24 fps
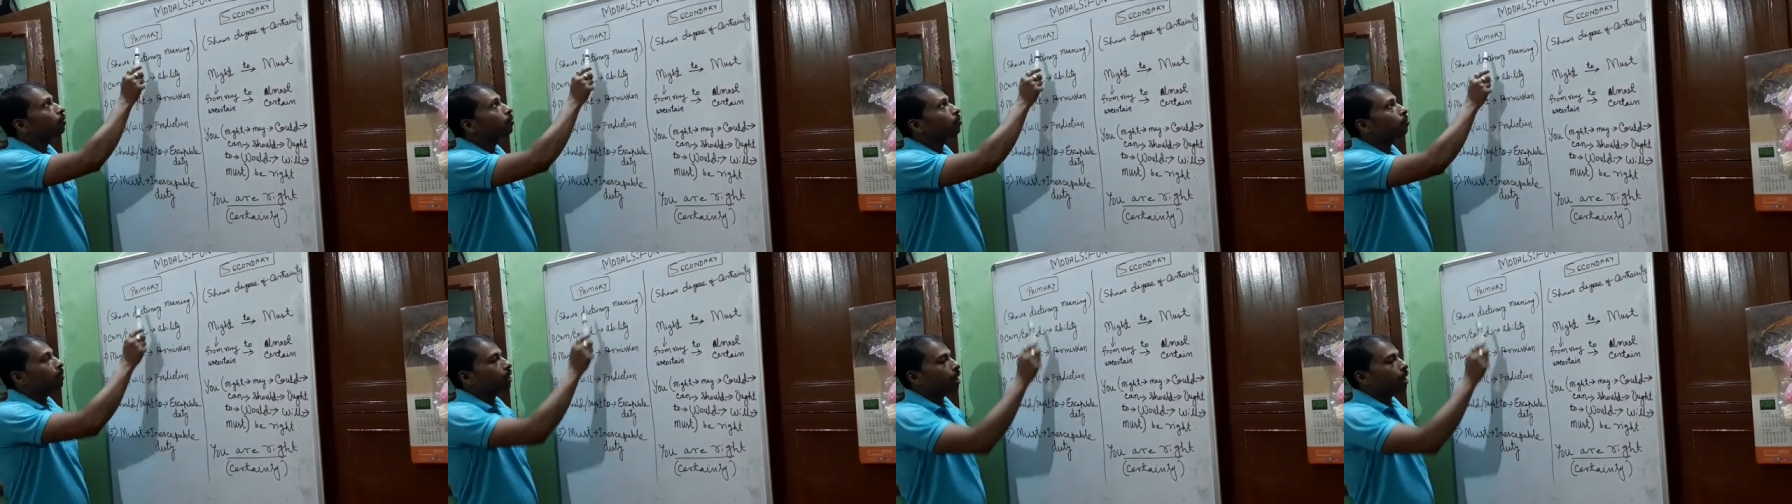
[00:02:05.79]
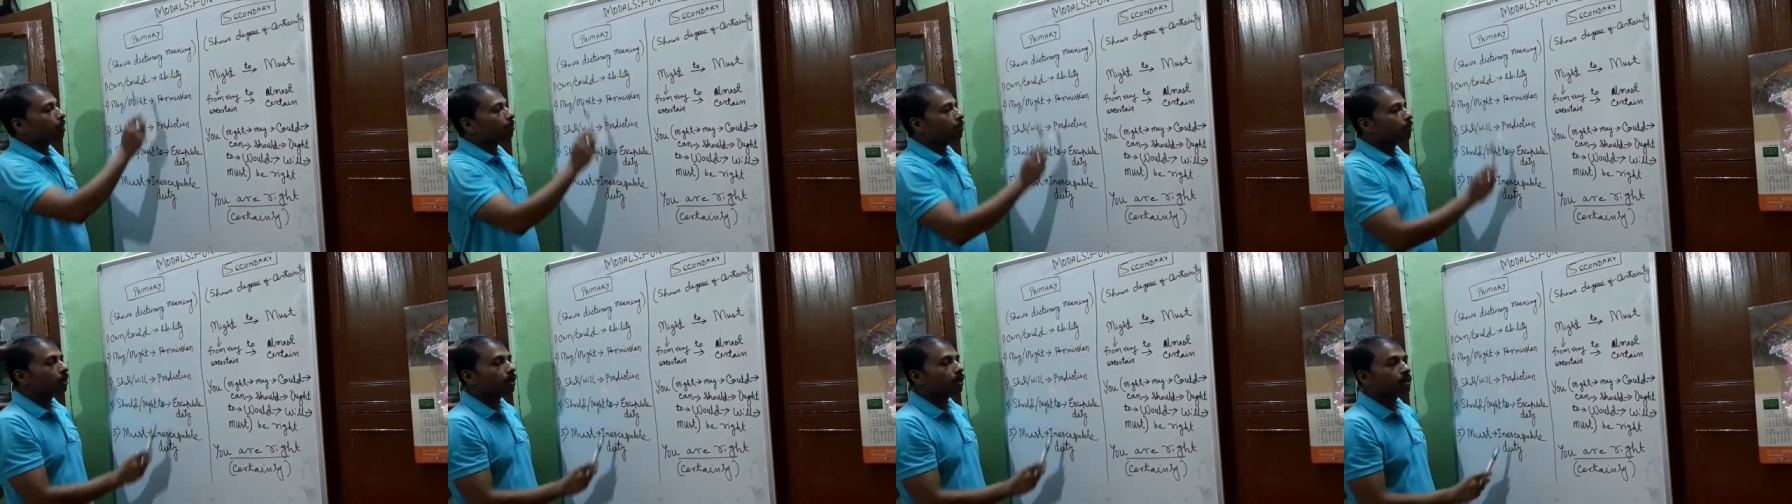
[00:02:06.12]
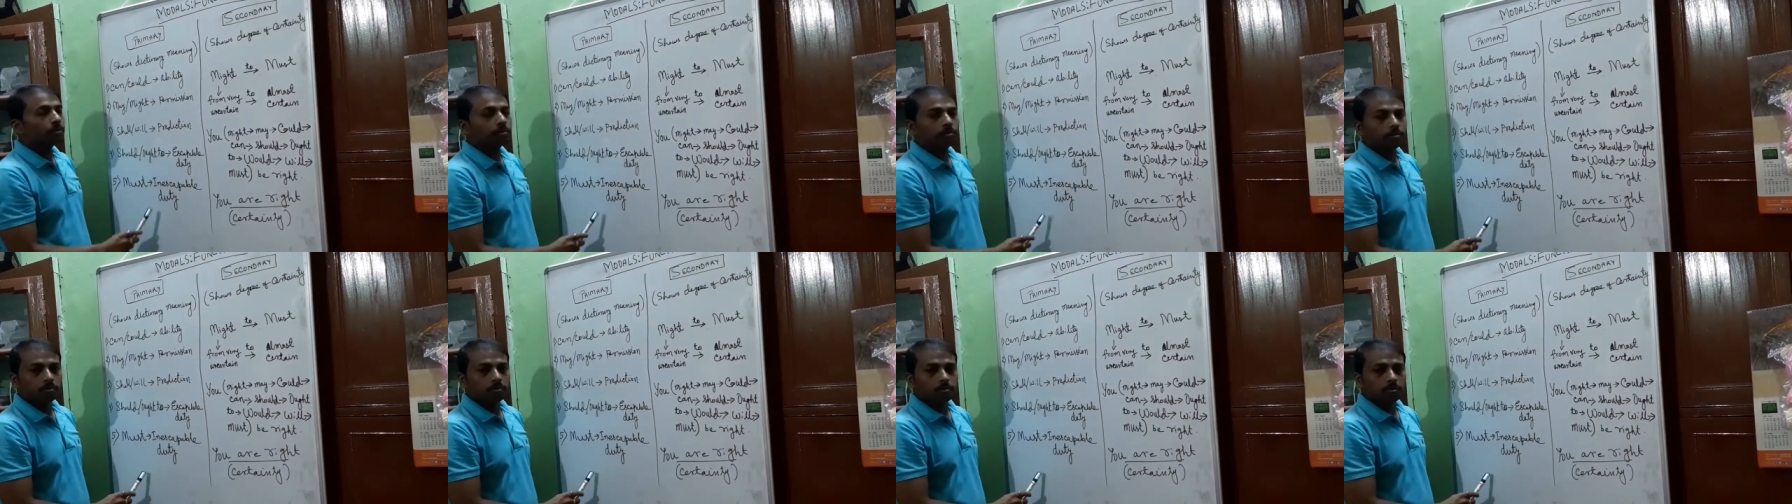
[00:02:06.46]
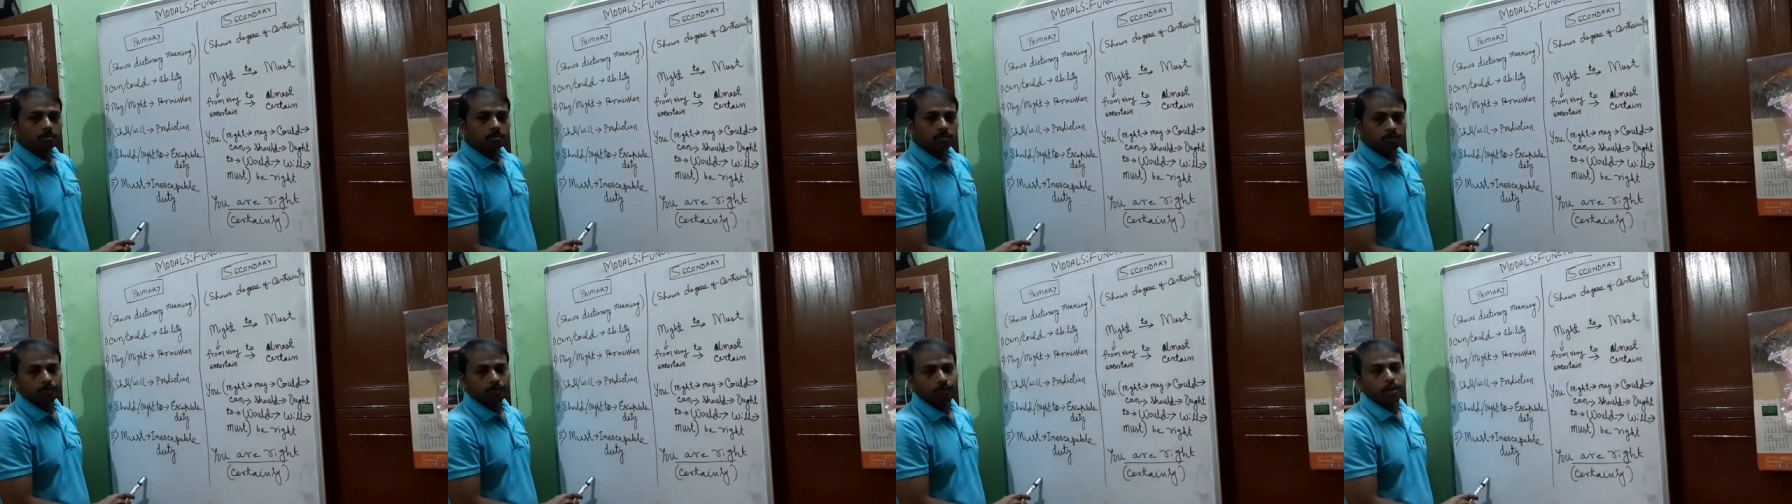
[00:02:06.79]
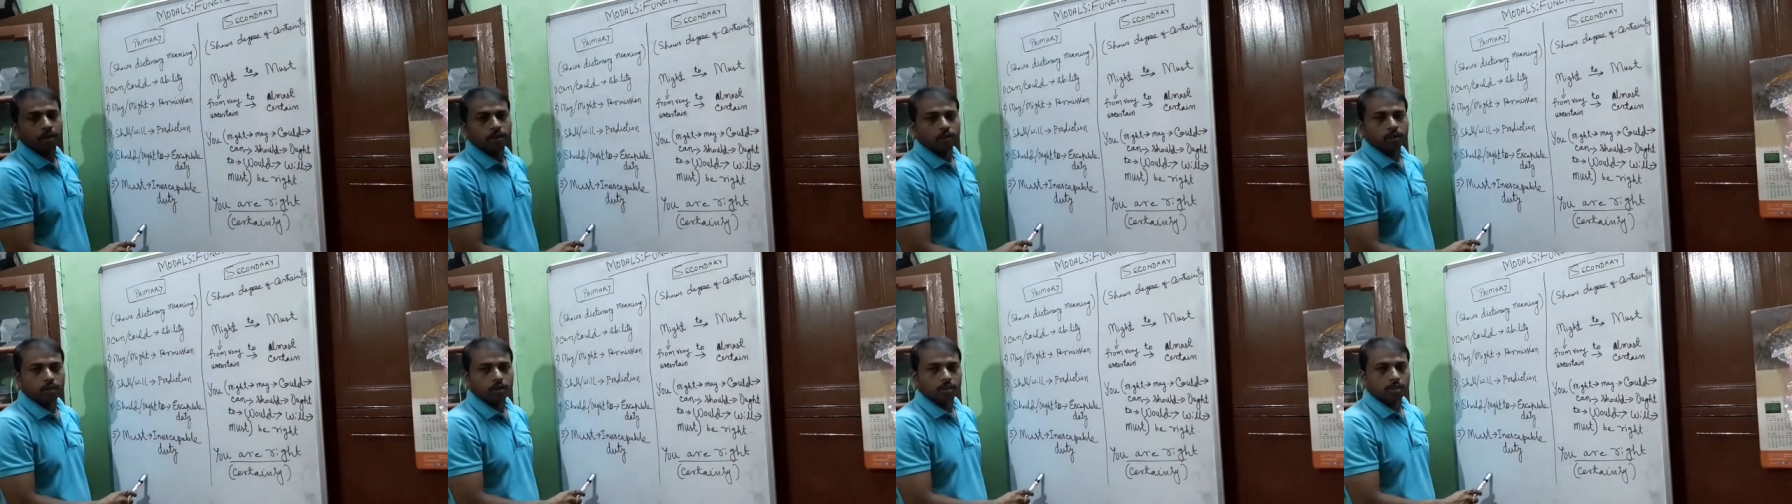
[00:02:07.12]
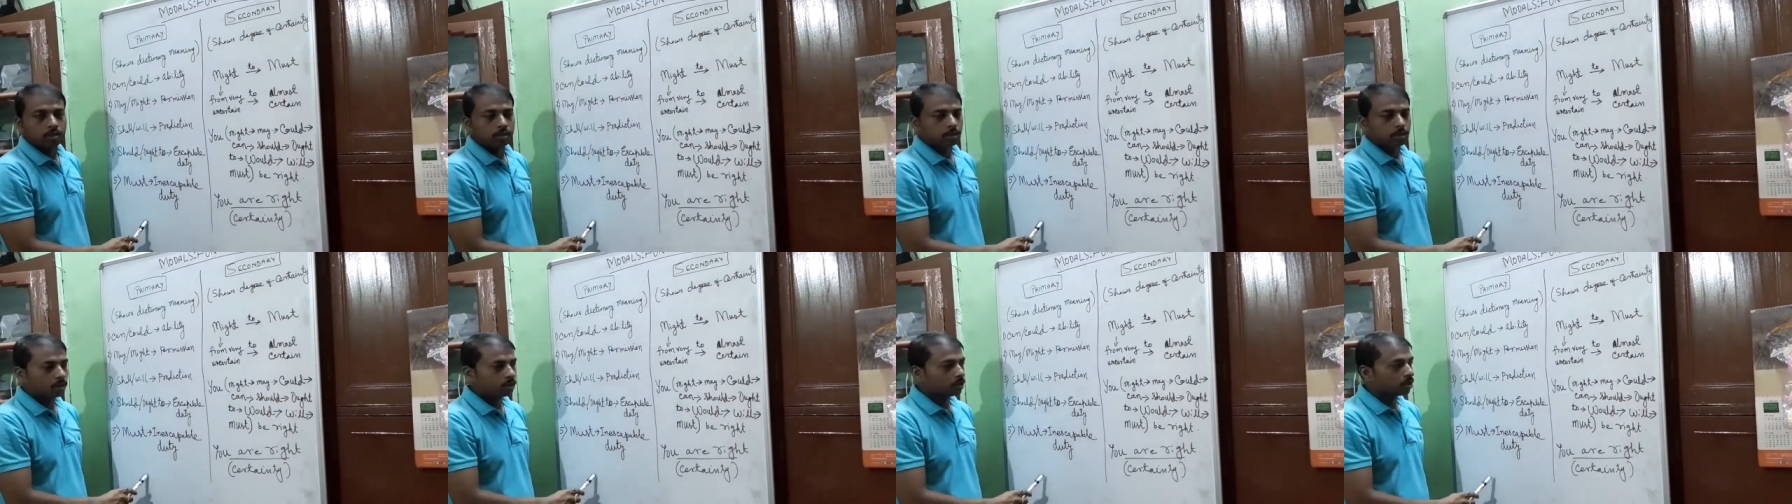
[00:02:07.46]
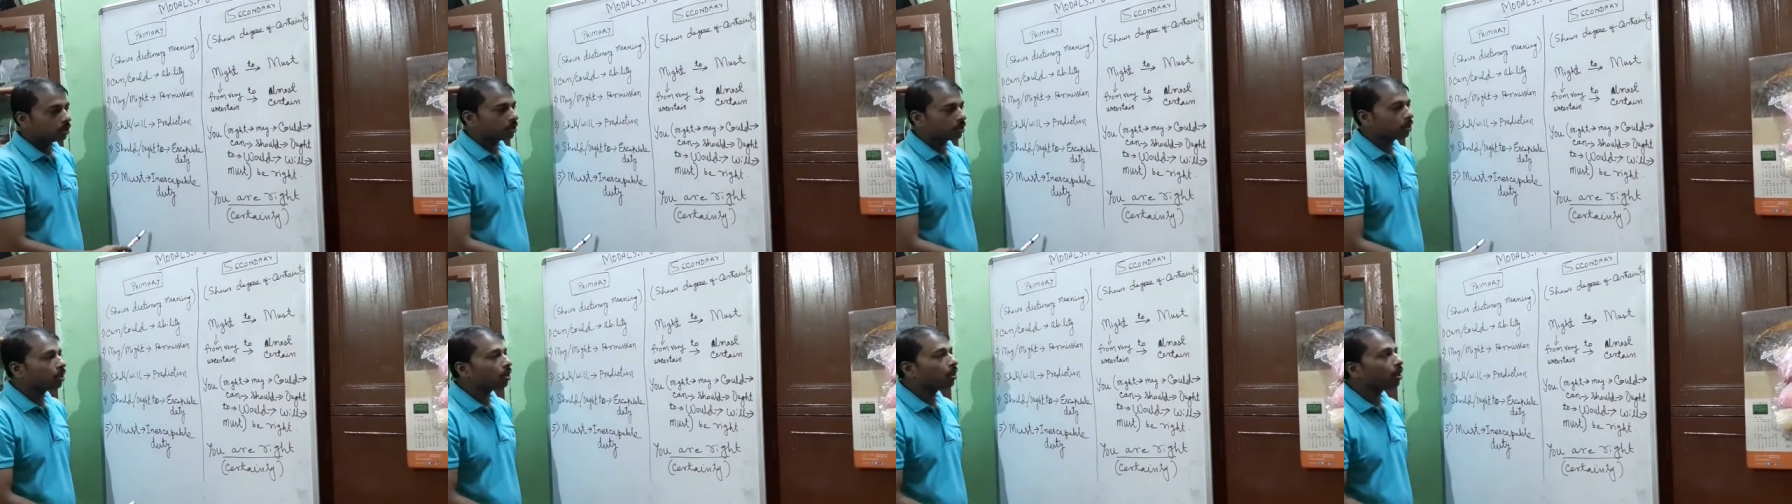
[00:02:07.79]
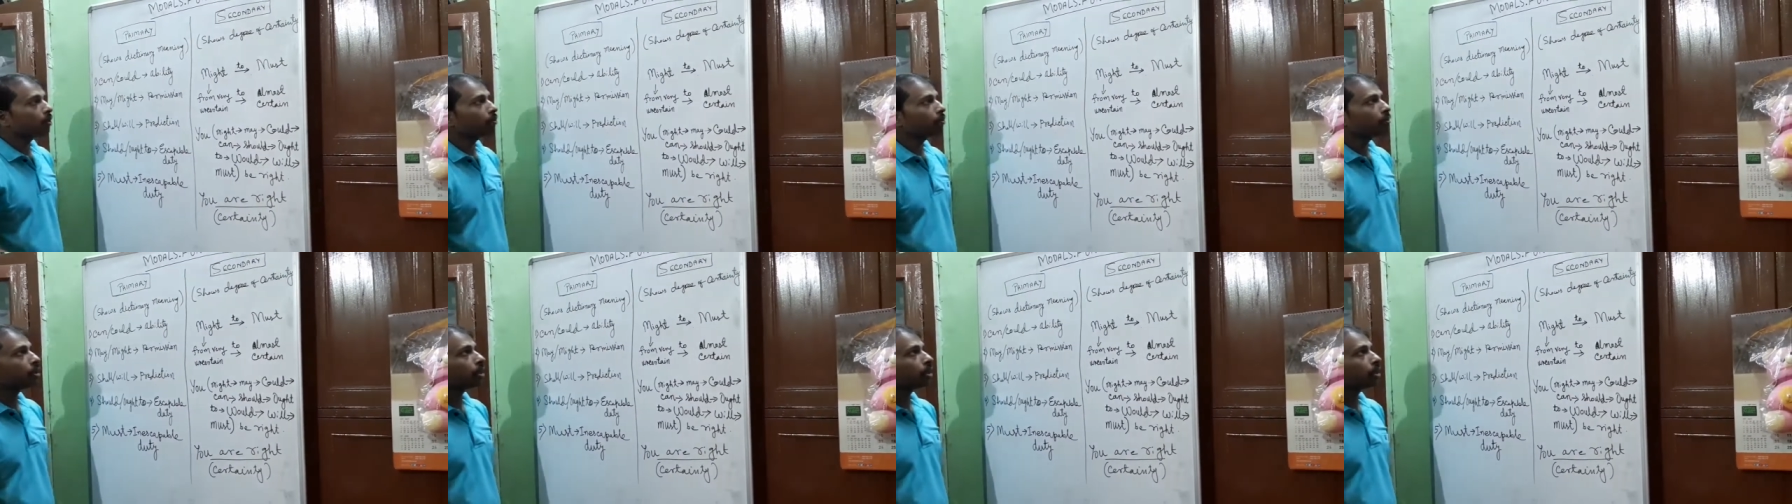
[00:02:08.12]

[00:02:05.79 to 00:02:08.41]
primary functions. Now coming